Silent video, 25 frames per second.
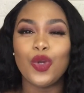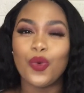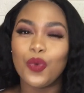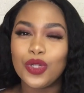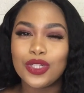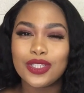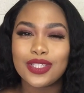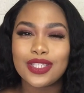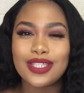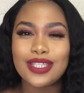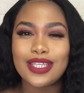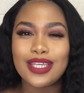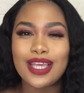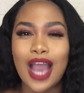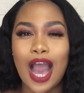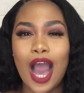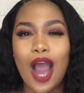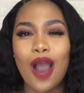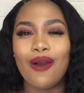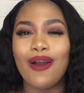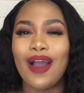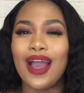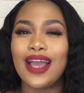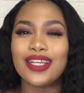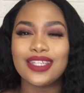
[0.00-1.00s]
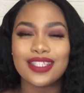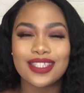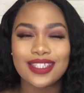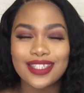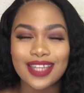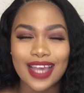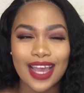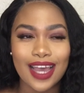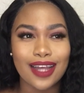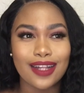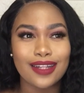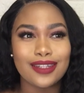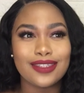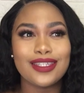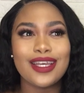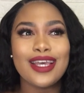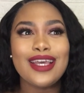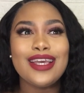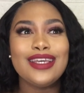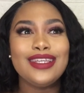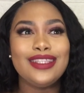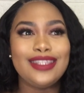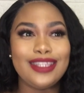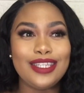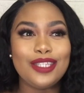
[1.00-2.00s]
You will see how I styled
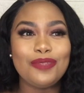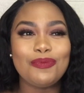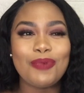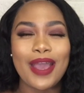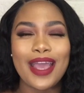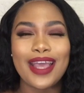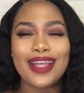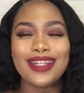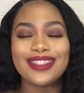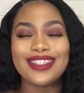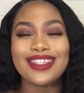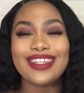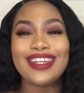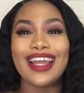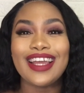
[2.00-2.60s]
these pants.